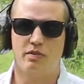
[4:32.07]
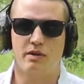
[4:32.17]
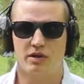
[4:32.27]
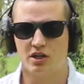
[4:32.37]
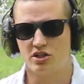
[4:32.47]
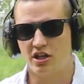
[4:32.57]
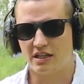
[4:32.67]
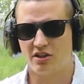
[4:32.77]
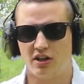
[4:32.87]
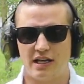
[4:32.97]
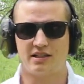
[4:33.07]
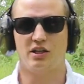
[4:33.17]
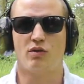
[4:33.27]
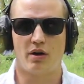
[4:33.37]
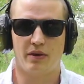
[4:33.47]
be, because that's the last thing
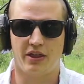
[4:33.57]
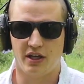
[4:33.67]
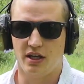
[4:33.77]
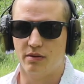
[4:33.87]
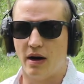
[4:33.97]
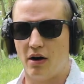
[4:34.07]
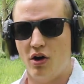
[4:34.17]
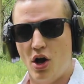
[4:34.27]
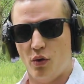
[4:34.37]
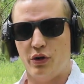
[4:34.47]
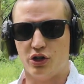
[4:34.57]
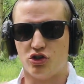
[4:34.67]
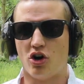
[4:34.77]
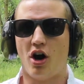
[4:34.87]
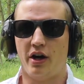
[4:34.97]
you wanna be thinking about when you're
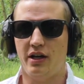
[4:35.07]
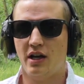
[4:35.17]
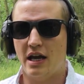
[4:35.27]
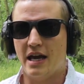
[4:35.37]
drawing